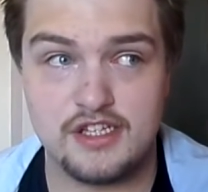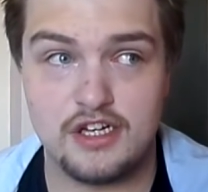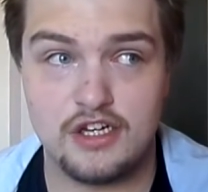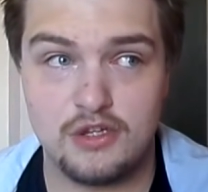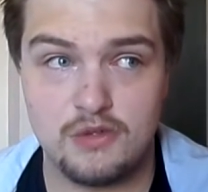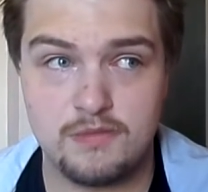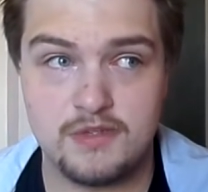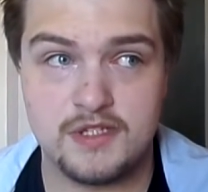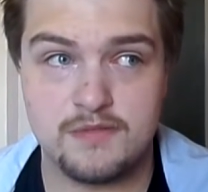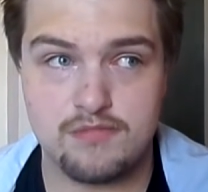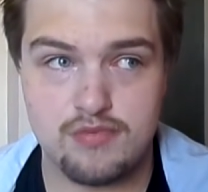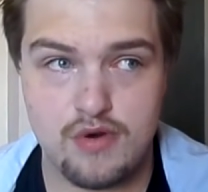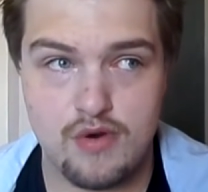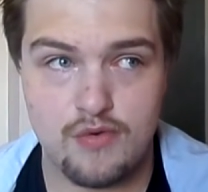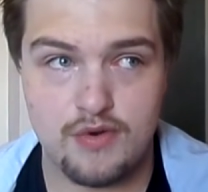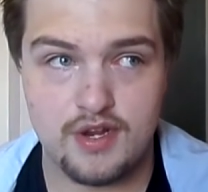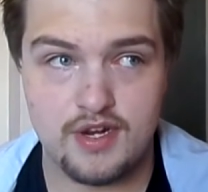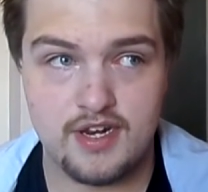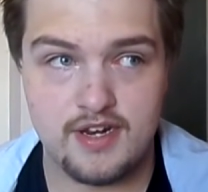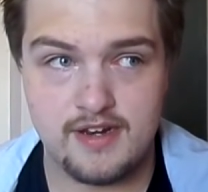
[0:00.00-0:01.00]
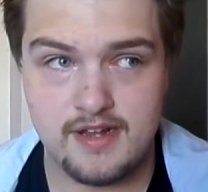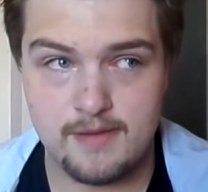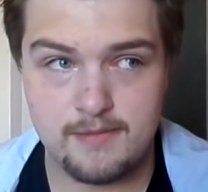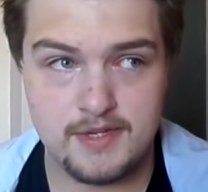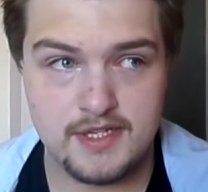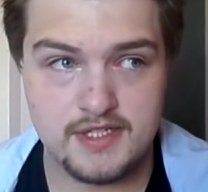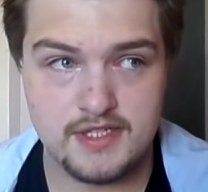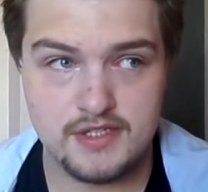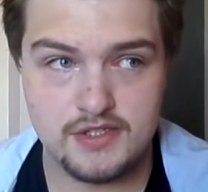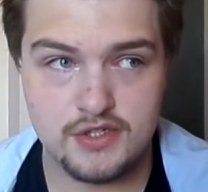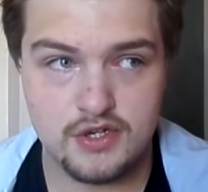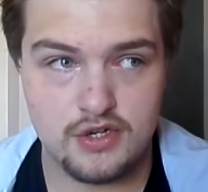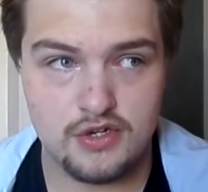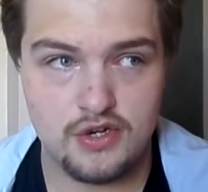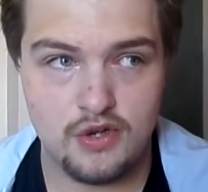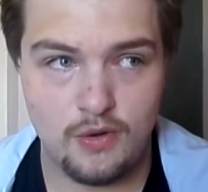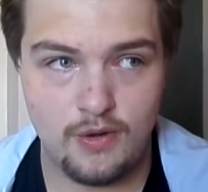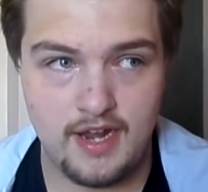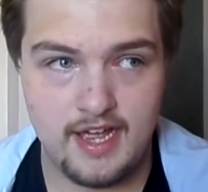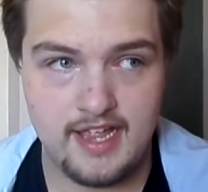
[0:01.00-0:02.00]
The loop is broken, and that means he's got
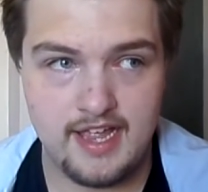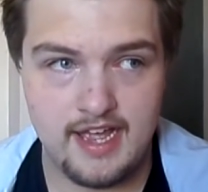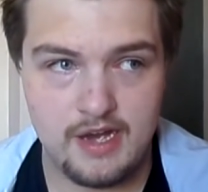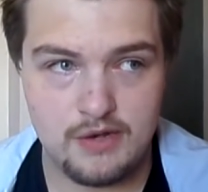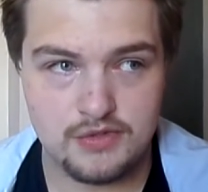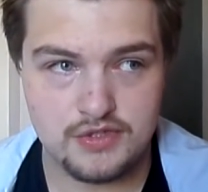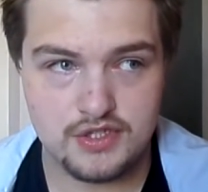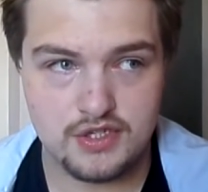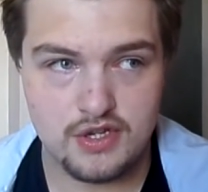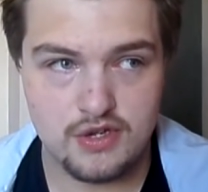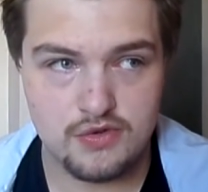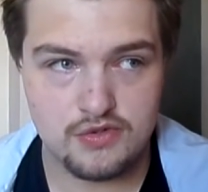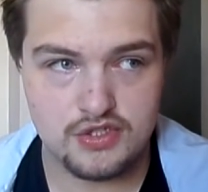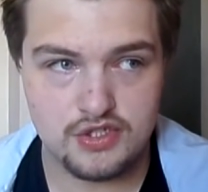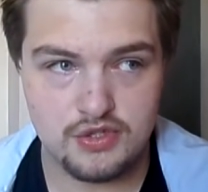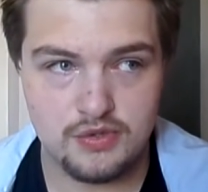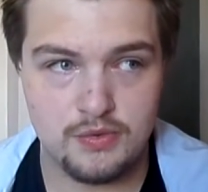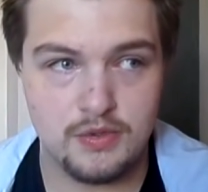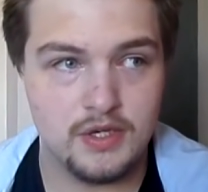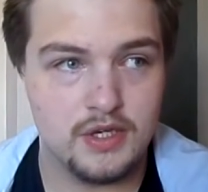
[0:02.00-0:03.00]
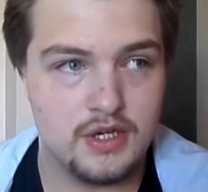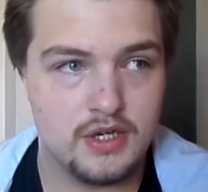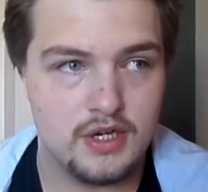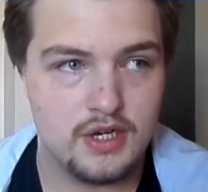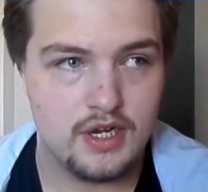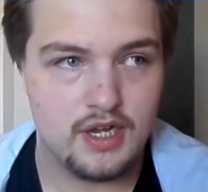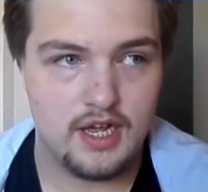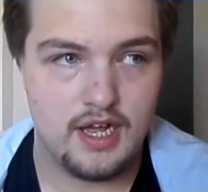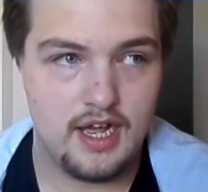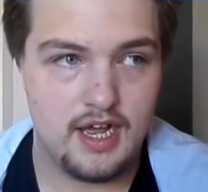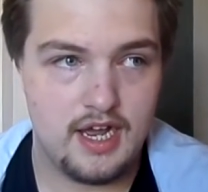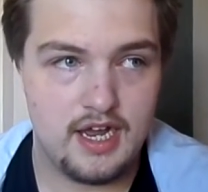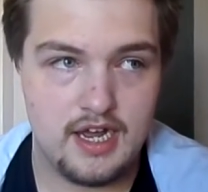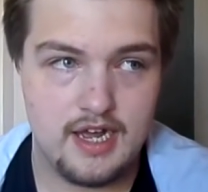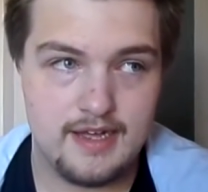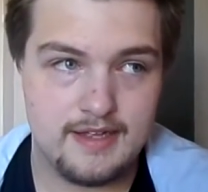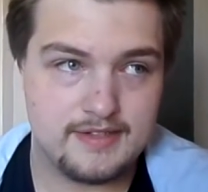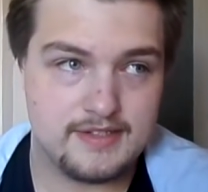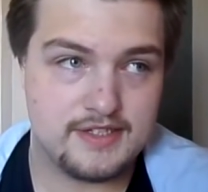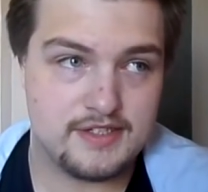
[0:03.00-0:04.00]
no lighthouse to go to
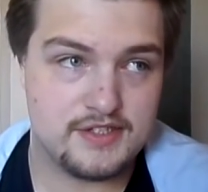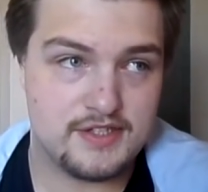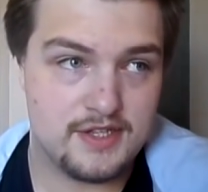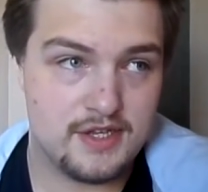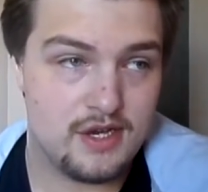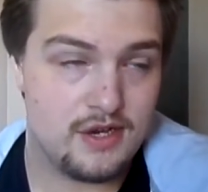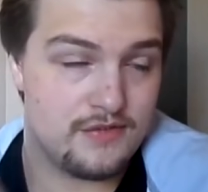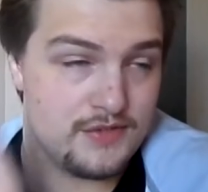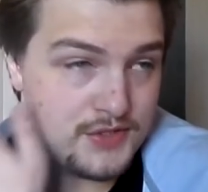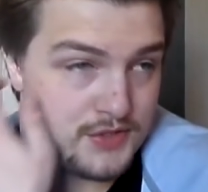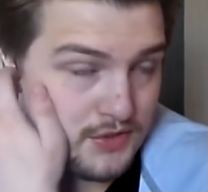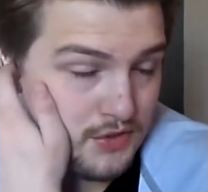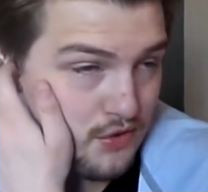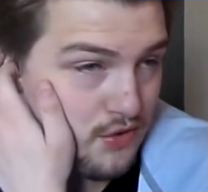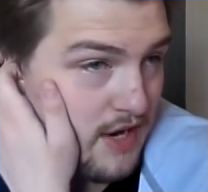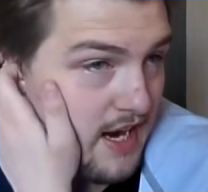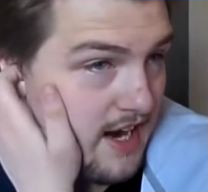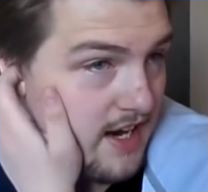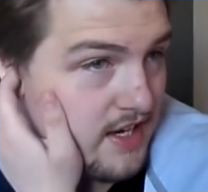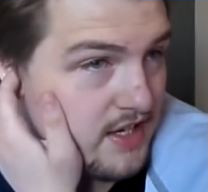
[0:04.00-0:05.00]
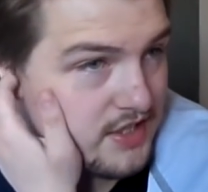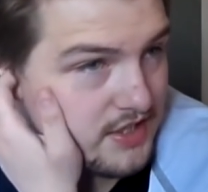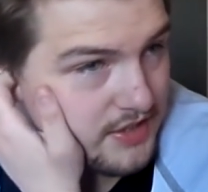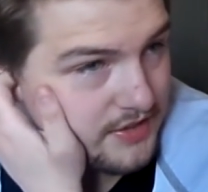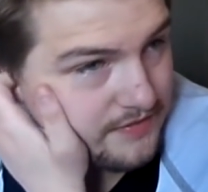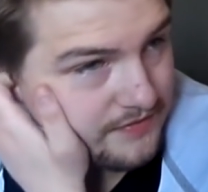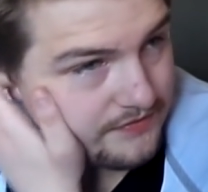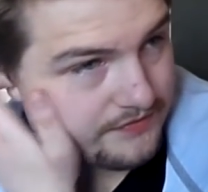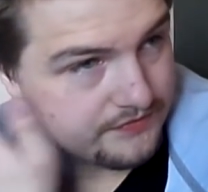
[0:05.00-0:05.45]
uh, since the Earth isn't cracked.